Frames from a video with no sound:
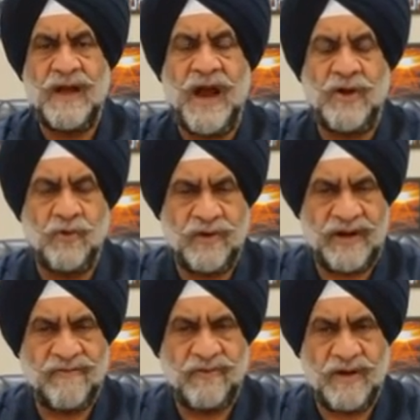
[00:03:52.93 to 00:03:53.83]
I do
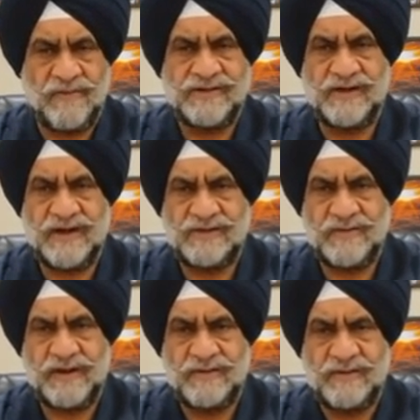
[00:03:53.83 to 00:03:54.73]
travel to Amritsar as
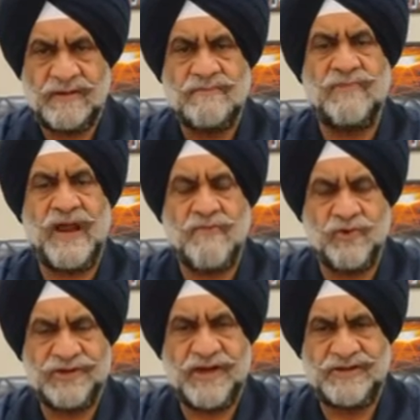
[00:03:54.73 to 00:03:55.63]
well, but
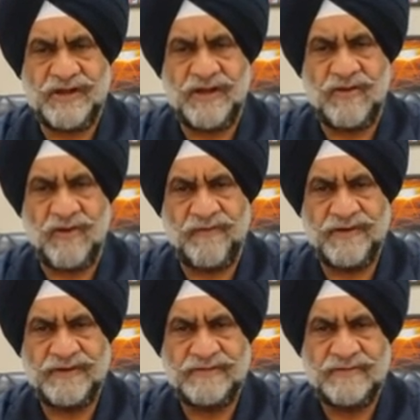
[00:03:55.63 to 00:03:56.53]
I'm mostly in Chandigarh
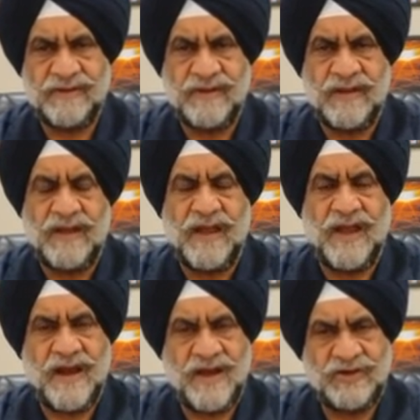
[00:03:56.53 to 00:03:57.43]
office,
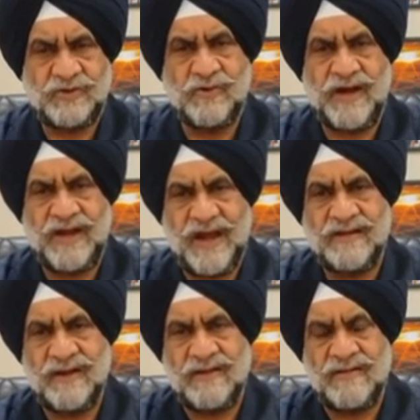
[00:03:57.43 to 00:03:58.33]
and any student in
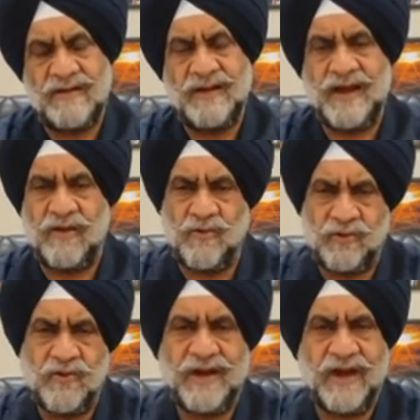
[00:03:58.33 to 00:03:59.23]
Kathal can
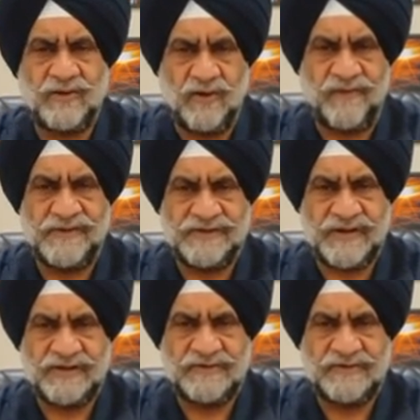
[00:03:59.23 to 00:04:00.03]
go to our Kathal office